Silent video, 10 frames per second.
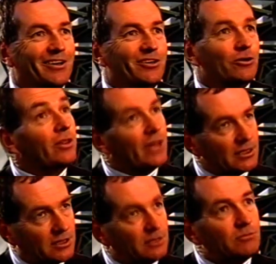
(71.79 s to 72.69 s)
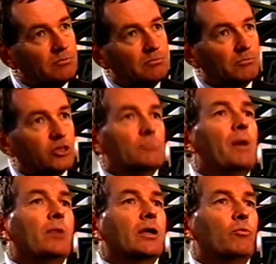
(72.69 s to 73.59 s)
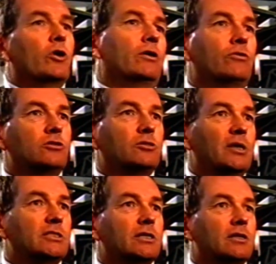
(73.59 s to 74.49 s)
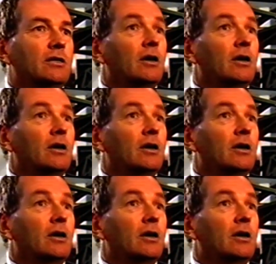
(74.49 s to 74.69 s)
You know, that's muscle memory, working on automatic.